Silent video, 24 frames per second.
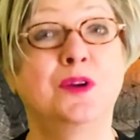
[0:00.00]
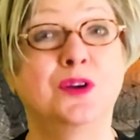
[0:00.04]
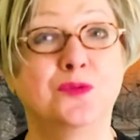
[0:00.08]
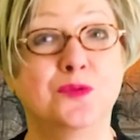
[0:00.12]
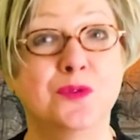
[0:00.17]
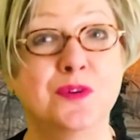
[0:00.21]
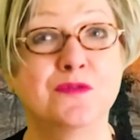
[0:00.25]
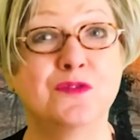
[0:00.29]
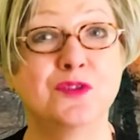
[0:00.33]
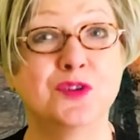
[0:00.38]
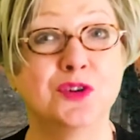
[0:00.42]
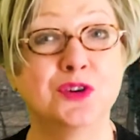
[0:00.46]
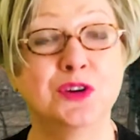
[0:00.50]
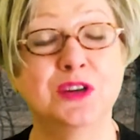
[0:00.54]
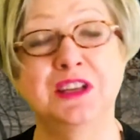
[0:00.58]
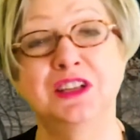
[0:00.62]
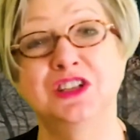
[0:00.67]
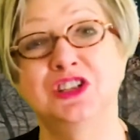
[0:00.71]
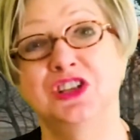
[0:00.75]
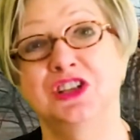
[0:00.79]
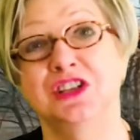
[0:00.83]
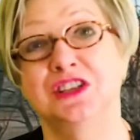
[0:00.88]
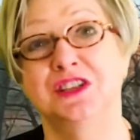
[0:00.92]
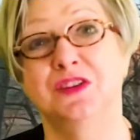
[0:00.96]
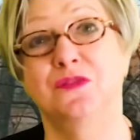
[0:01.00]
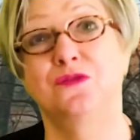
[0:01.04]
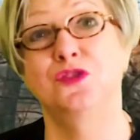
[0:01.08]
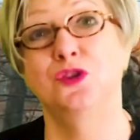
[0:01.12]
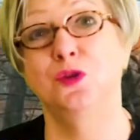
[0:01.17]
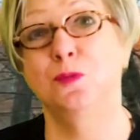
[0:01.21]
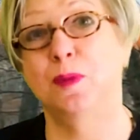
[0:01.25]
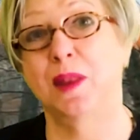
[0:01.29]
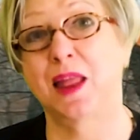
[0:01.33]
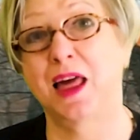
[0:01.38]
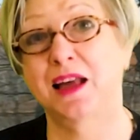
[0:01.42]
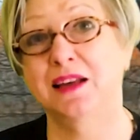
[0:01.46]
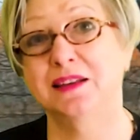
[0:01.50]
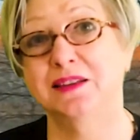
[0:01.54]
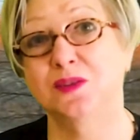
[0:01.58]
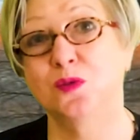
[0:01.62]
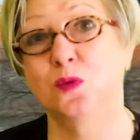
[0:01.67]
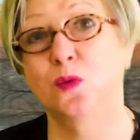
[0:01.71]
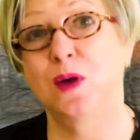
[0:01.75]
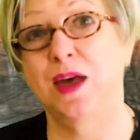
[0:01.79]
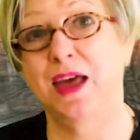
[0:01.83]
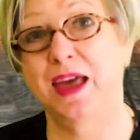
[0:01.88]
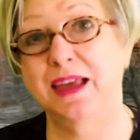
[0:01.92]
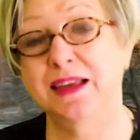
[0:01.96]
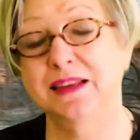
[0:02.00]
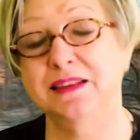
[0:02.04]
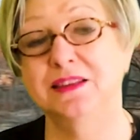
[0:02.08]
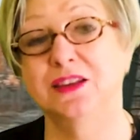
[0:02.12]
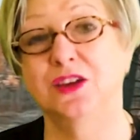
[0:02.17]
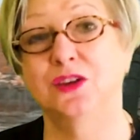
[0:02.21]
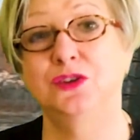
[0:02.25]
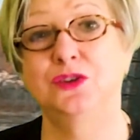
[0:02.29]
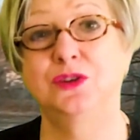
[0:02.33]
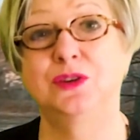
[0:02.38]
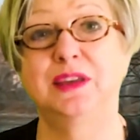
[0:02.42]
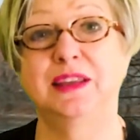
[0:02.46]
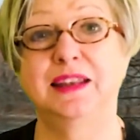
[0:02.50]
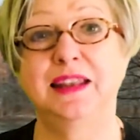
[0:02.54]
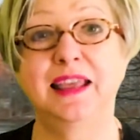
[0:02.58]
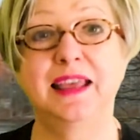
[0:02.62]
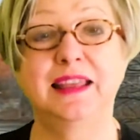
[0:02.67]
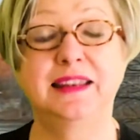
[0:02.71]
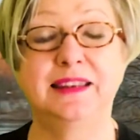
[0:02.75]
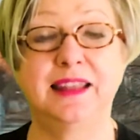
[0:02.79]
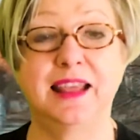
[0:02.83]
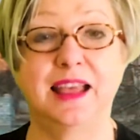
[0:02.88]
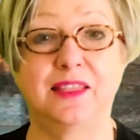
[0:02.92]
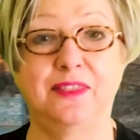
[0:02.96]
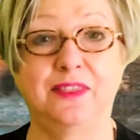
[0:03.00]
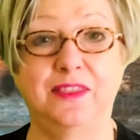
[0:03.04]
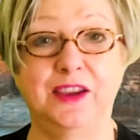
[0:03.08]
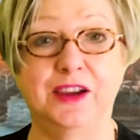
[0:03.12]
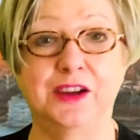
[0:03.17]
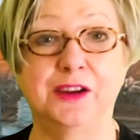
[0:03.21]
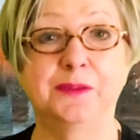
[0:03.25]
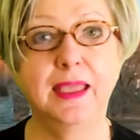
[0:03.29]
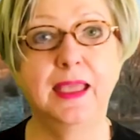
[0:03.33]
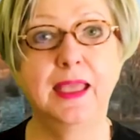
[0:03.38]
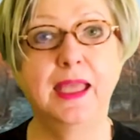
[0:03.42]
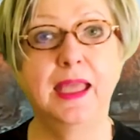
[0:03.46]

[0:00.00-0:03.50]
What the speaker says: River is just a few blocks away, so you can head down there.